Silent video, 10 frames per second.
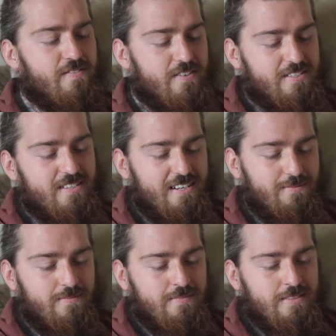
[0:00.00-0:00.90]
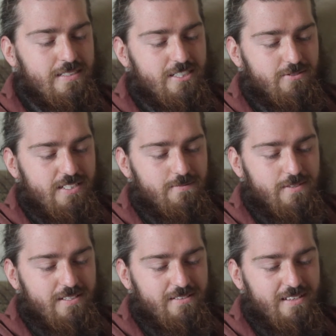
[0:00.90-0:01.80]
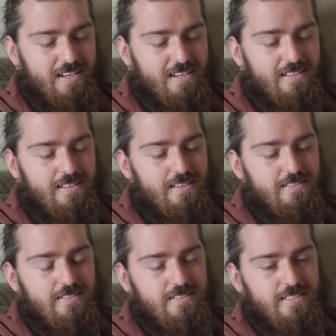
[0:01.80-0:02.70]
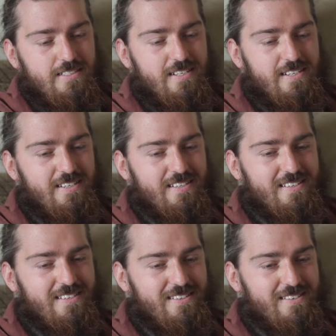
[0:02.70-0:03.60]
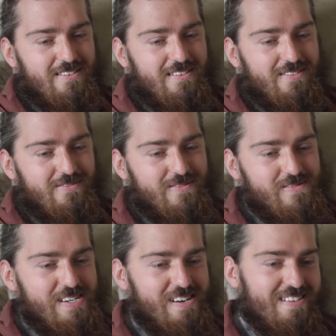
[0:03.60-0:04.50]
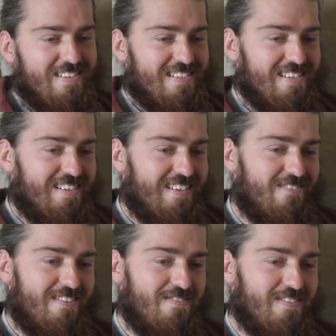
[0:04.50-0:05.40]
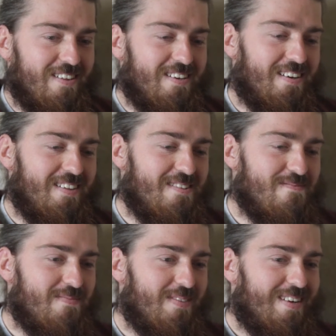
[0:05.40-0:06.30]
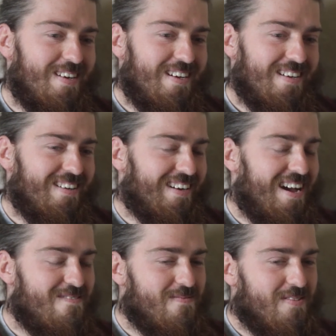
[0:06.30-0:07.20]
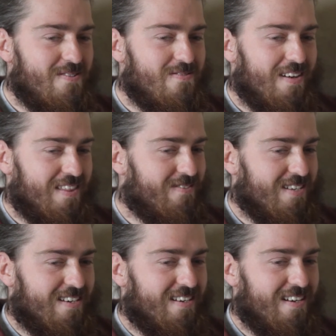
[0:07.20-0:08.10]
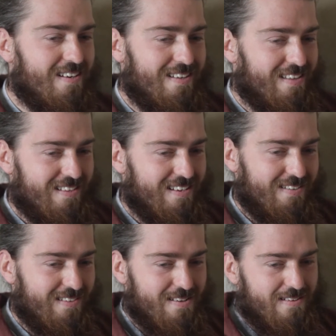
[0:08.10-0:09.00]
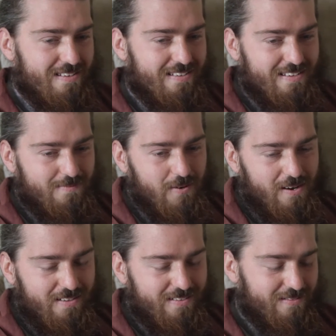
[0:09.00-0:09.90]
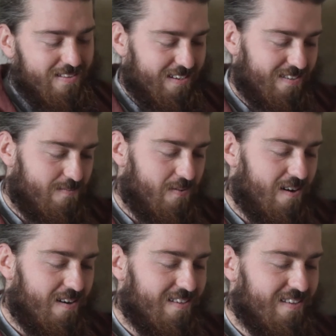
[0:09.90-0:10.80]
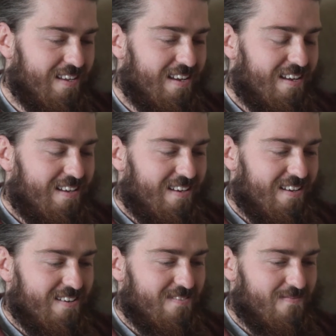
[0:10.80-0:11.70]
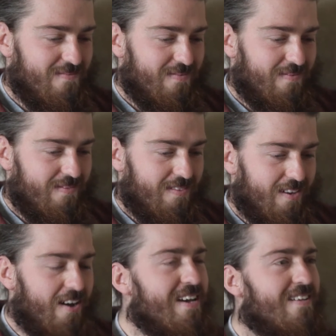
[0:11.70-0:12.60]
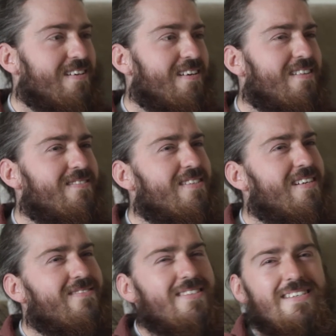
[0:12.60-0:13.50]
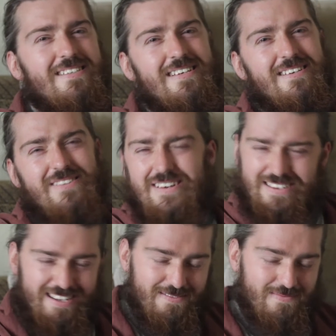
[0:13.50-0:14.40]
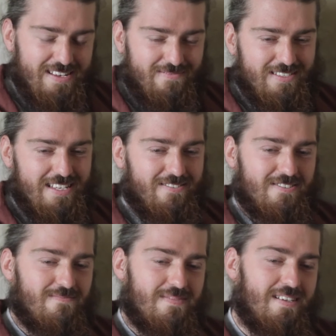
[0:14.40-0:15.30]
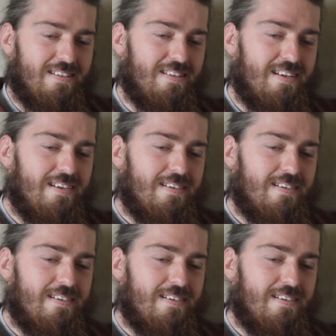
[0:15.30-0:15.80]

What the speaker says: the first time. So we said we'd do that, and we got this gig ready for the Lincoln Imp, and I can't remember who. I think it was like a thing that he put on, that Nick had put on, and Ian. I think was Ian there. Well, I can't remember. Ian was there or something,